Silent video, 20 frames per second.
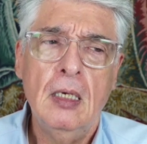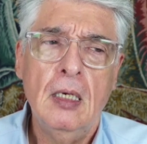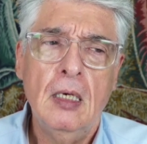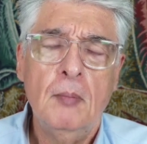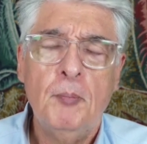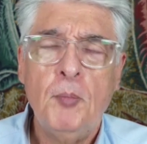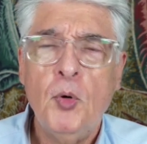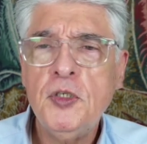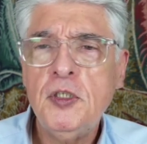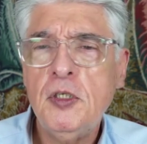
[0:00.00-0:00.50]

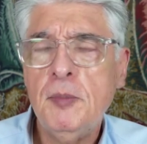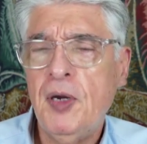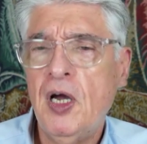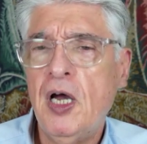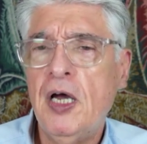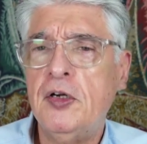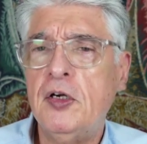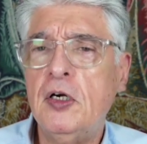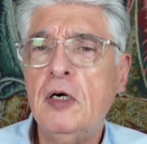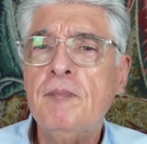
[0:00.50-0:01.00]
Point to
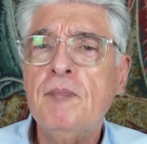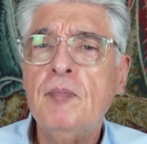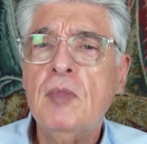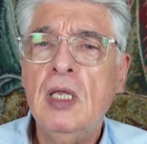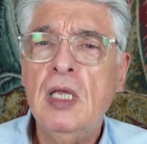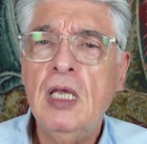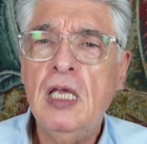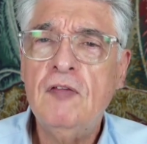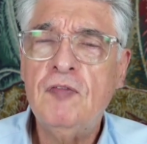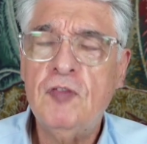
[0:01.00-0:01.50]
ponder.
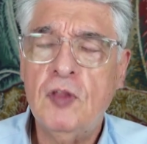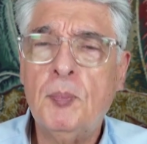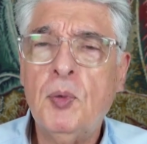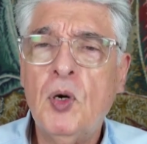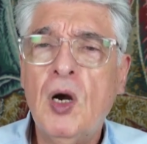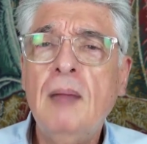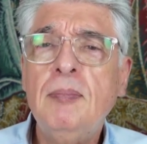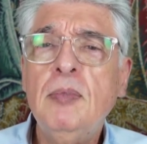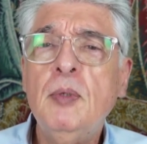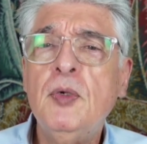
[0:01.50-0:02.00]
If the
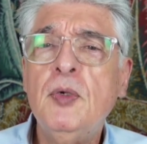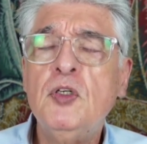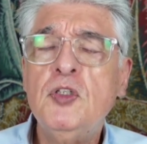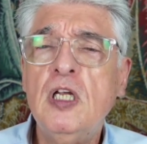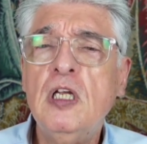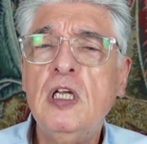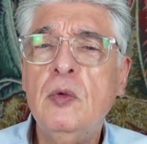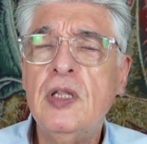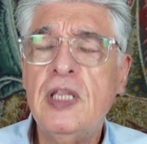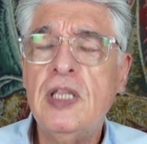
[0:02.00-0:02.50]
problem you're
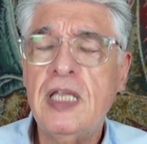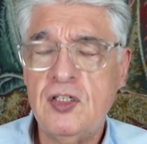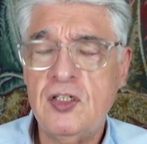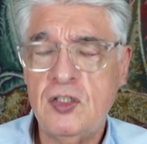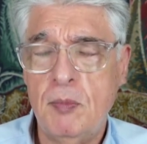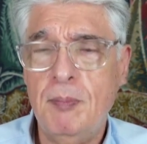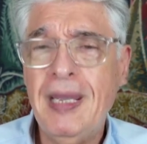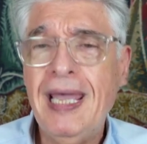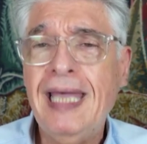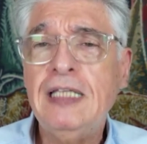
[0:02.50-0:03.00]
dealing with has a
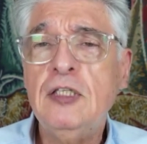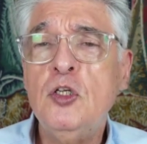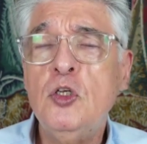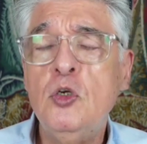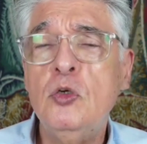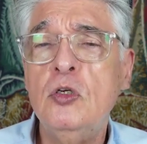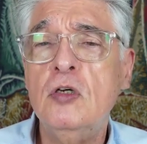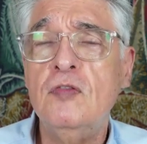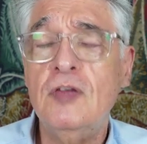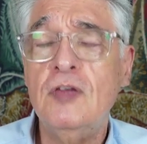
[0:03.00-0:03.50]

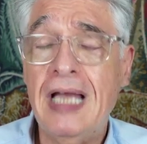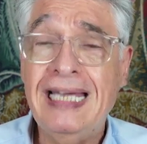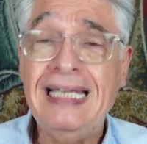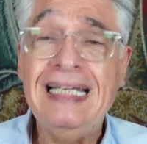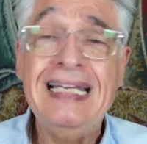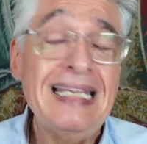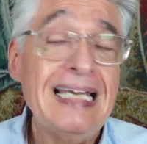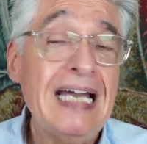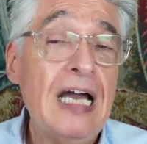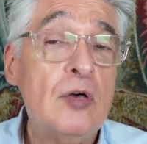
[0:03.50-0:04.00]
magnitude of
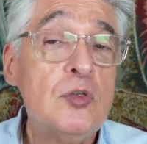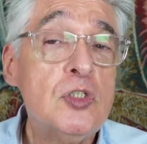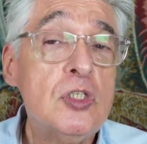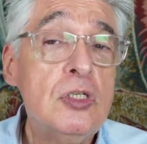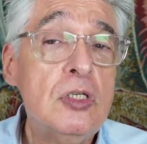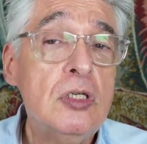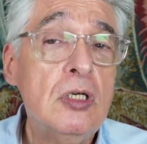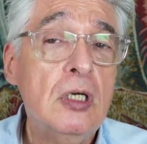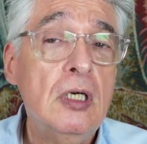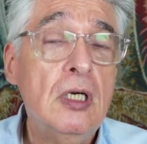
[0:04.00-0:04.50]

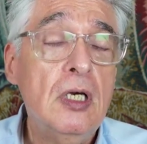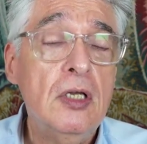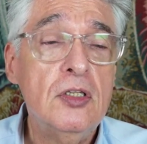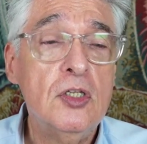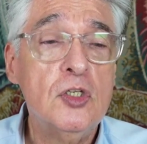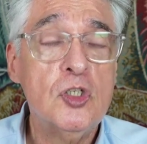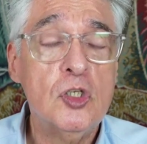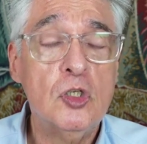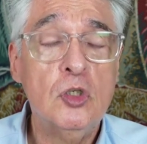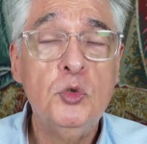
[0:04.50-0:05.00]
9,000, the
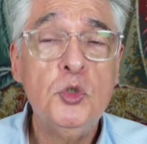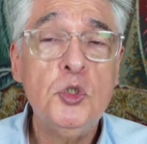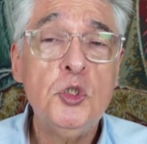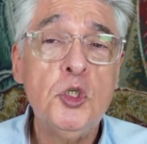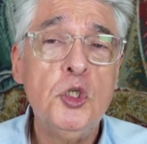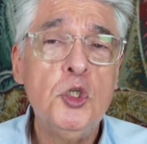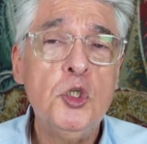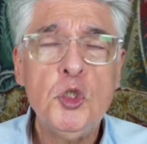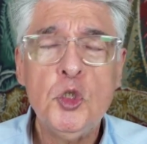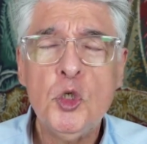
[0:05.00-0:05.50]

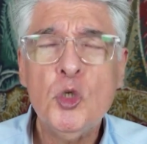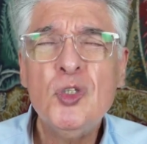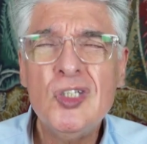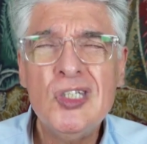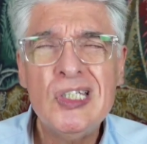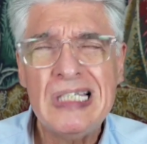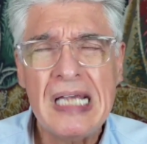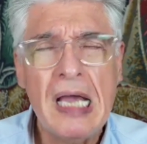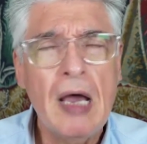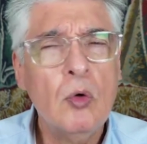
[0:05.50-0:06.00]
solution shouldn't
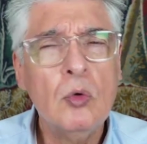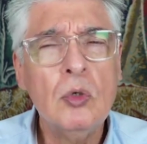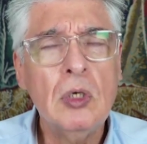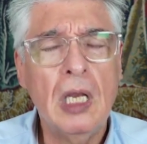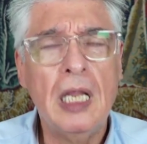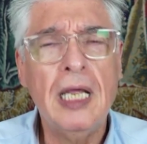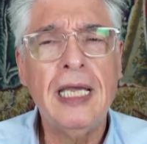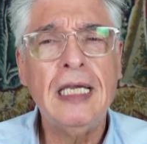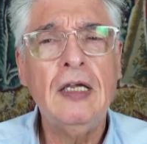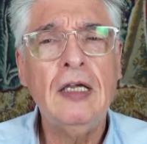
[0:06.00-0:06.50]
sound
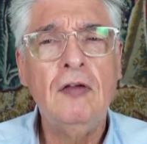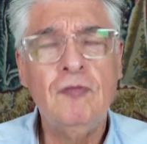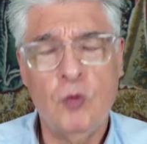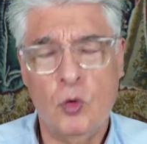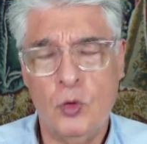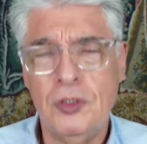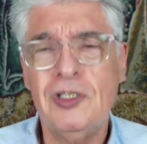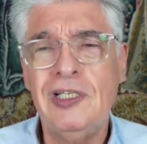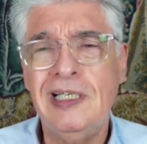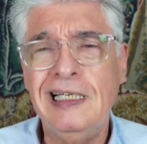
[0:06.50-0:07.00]
like
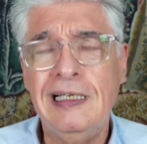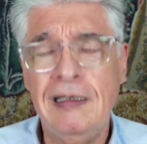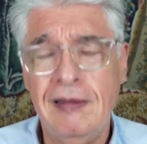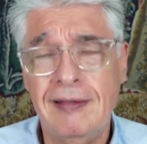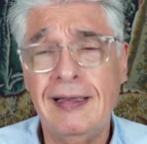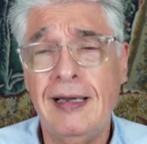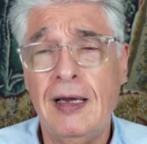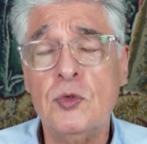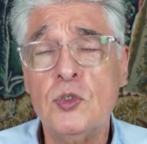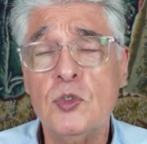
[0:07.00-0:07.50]

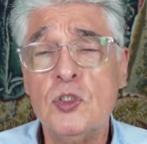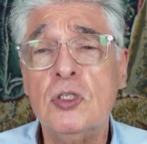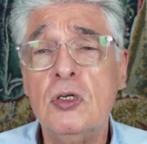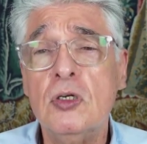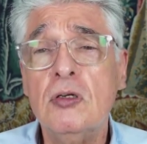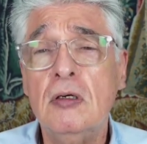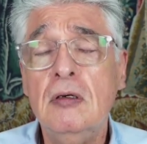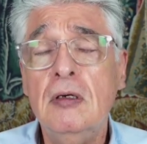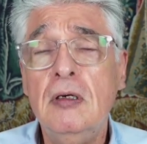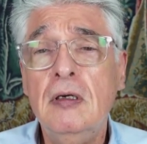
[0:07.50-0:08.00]
14,000.
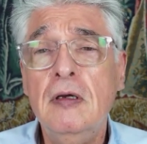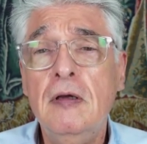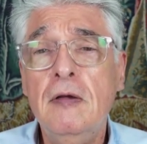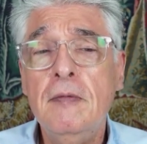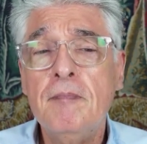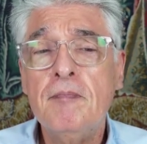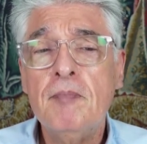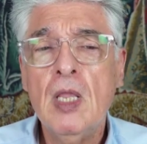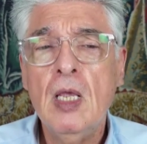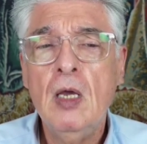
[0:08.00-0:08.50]

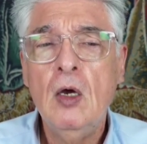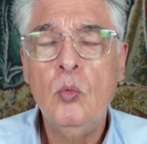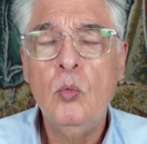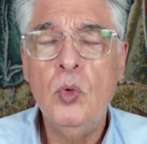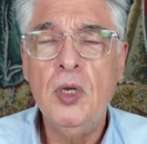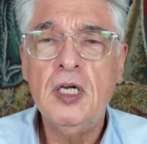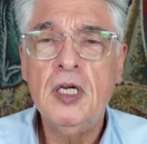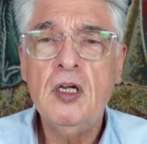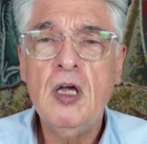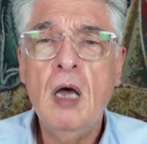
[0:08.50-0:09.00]
When
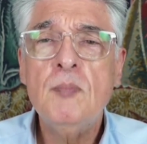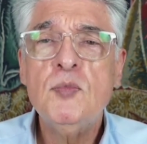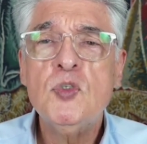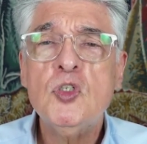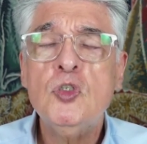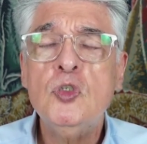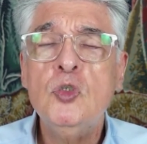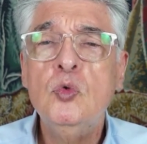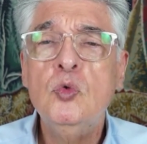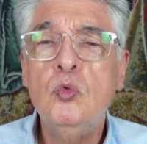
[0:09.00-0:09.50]
it comes
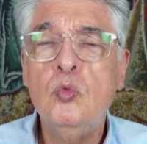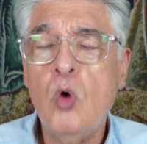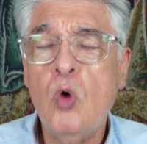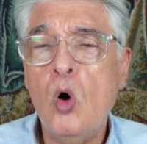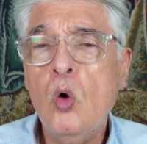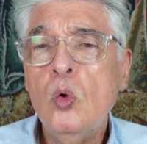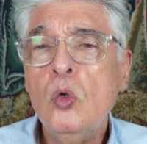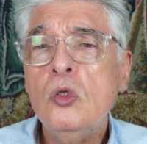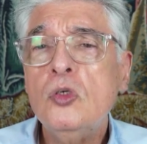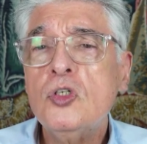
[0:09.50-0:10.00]
to
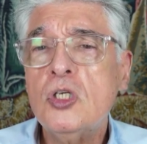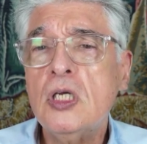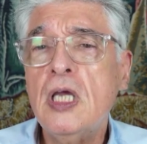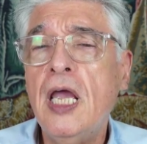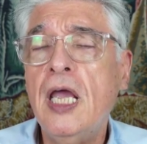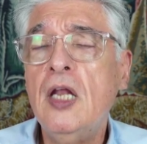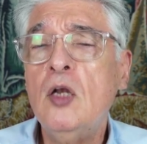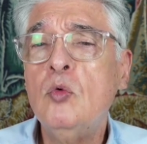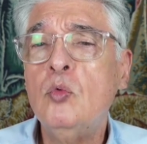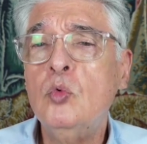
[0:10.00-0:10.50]
roles
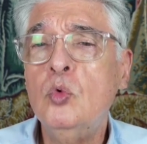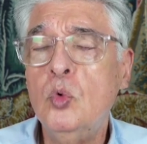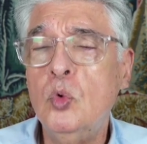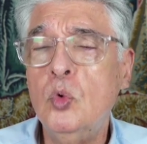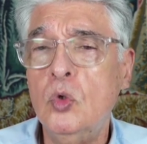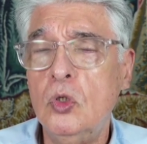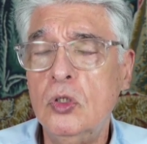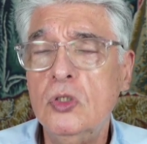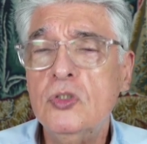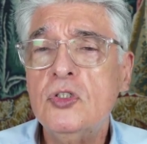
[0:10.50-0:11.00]
and
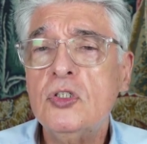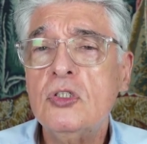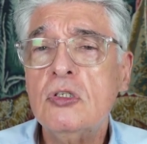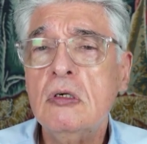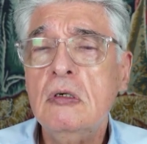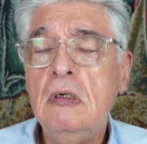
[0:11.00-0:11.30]
rules,